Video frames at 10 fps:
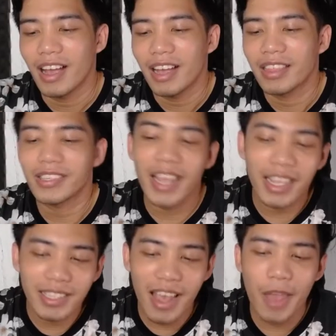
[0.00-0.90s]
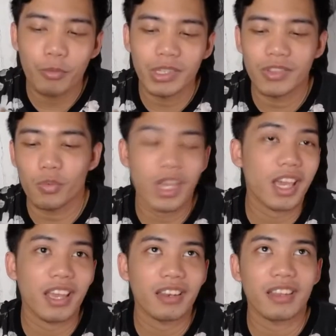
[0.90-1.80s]
The second time was the
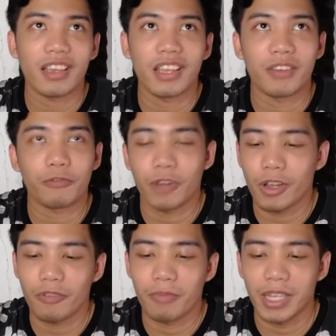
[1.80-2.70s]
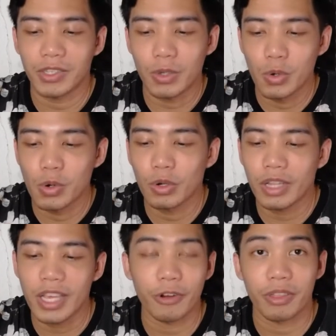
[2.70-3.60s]
weekend in front of my school
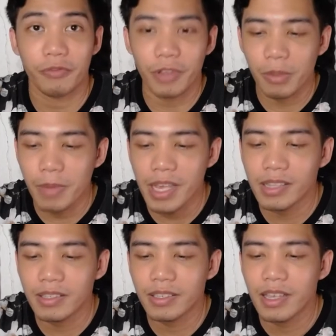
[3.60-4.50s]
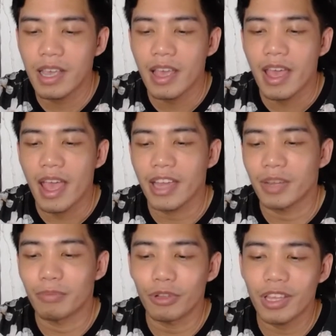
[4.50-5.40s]
here in the Philippines, and a
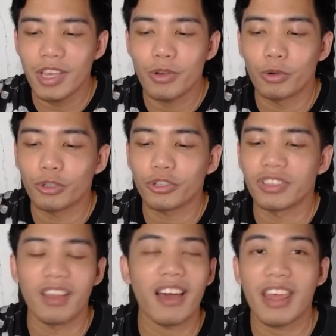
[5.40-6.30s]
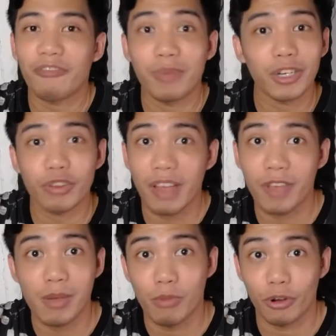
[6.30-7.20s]
bully who should not have been driving
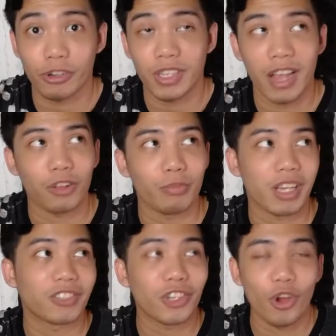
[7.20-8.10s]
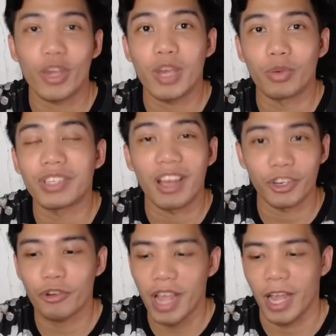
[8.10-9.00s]
a motorcycle because, he was
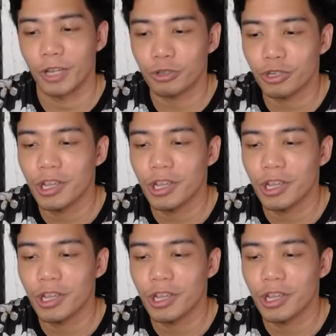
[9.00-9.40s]
underage,